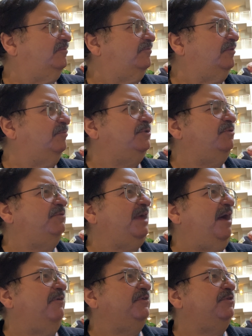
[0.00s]
From
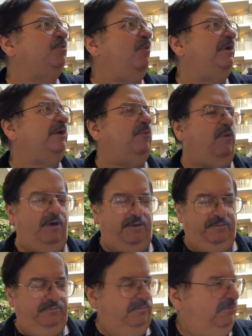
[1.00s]
2021.
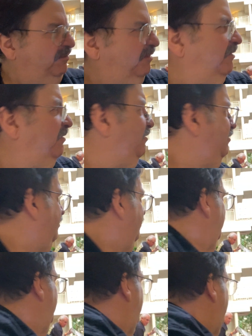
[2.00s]

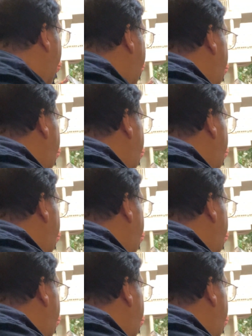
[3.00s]
There he